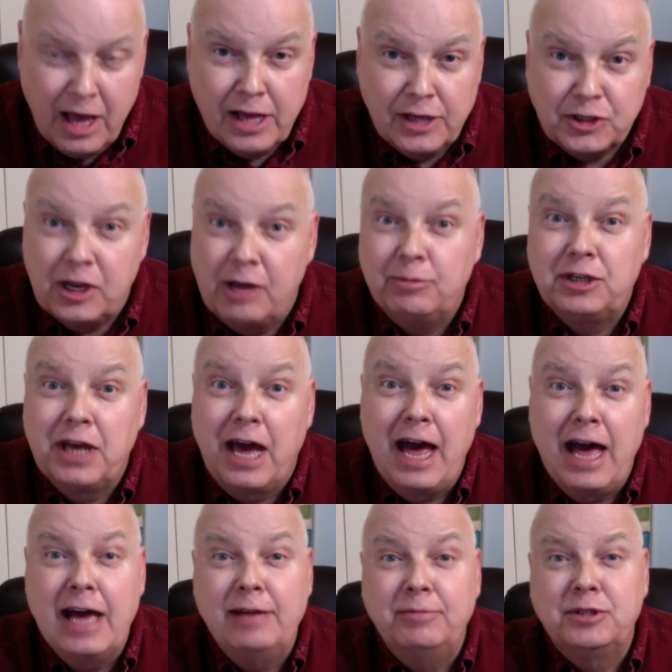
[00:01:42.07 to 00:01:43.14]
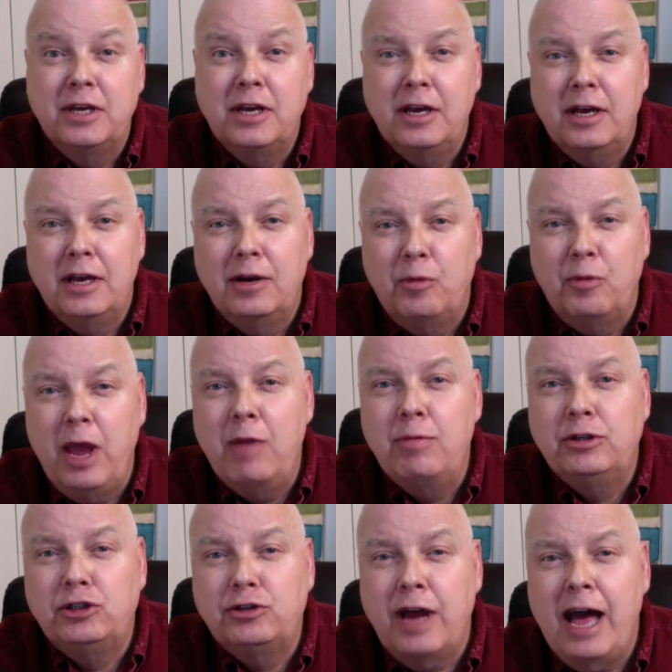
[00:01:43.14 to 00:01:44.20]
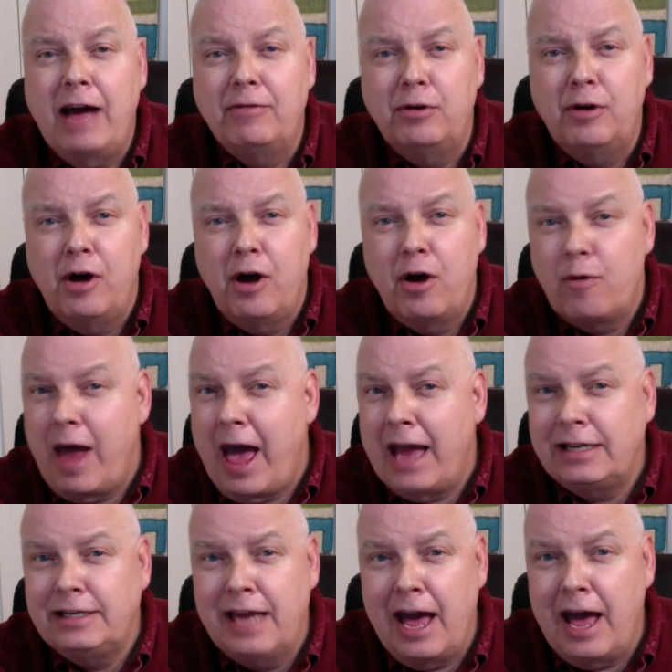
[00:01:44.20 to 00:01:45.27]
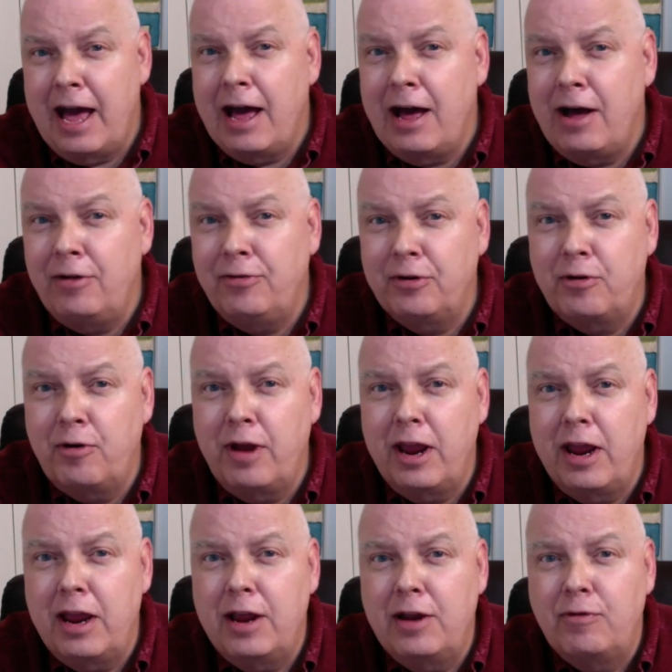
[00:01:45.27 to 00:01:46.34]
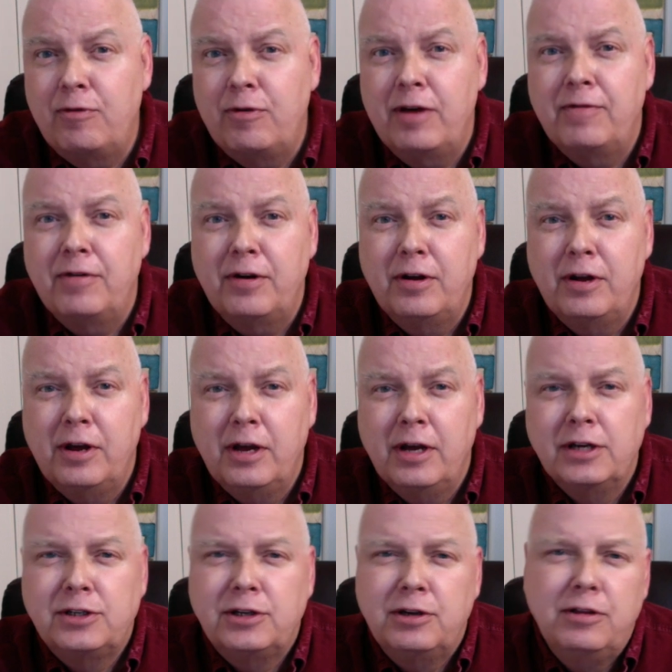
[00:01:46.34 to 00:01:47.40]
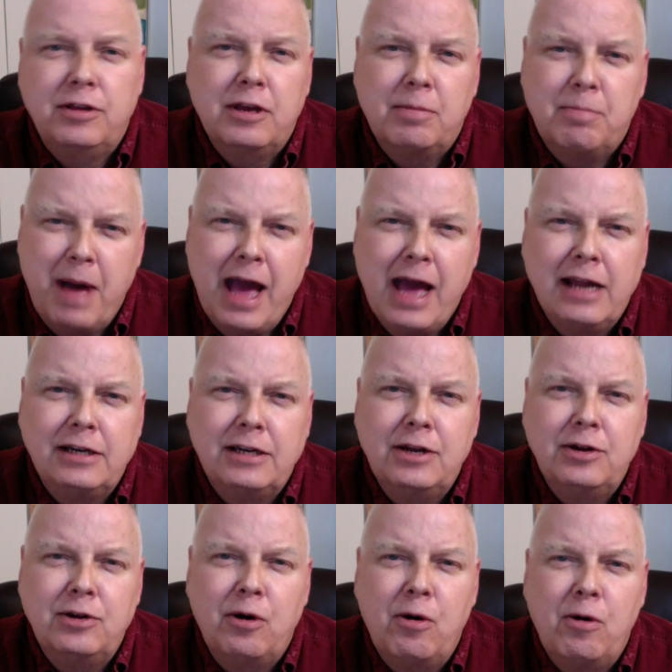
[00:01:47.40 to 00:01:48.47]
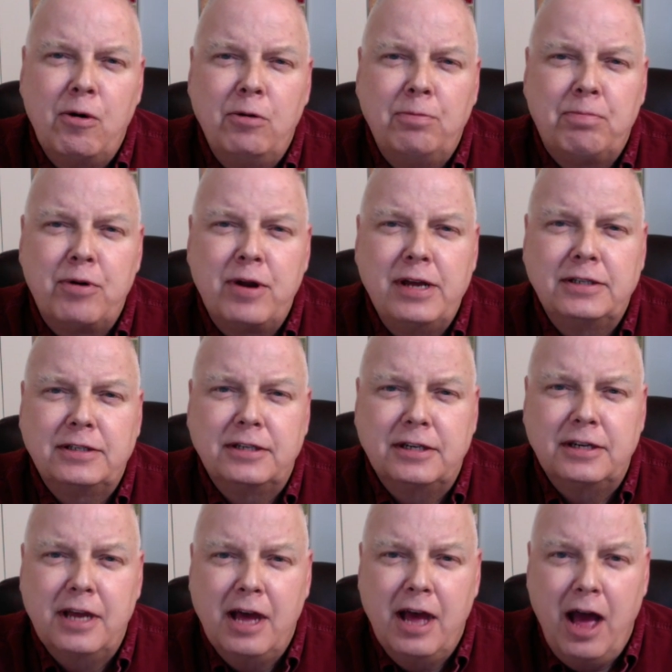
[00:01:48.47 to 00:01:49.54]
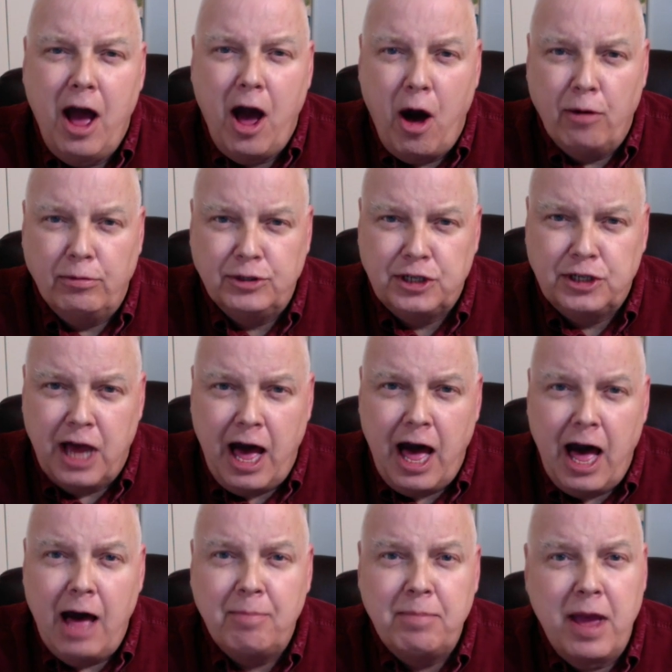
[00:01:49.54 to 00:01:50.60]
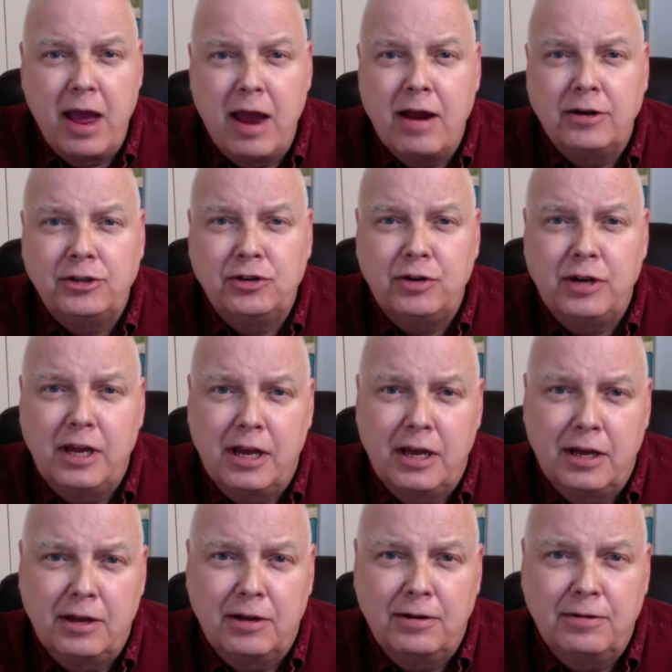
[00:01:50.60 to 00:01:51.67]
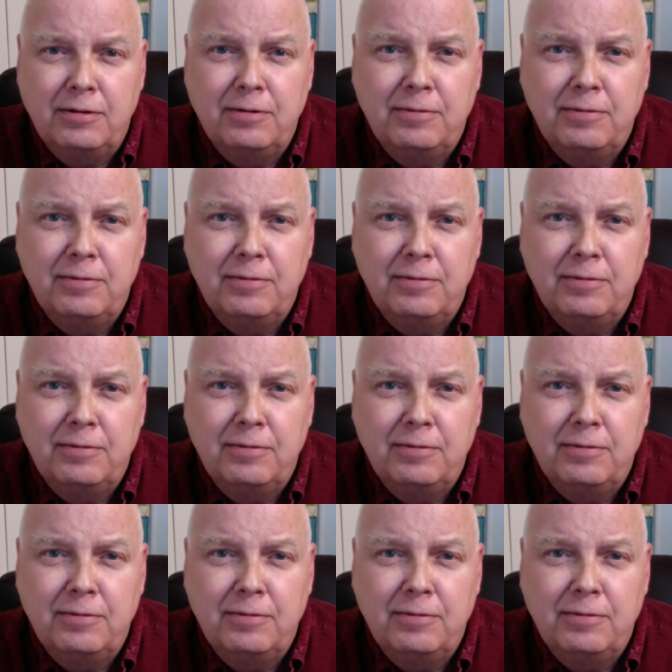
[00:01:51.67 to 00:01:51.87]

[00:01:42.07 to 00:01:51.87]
Sometimes we would travel right down the Green River to the abandoned old prison on top Air Tree Hill,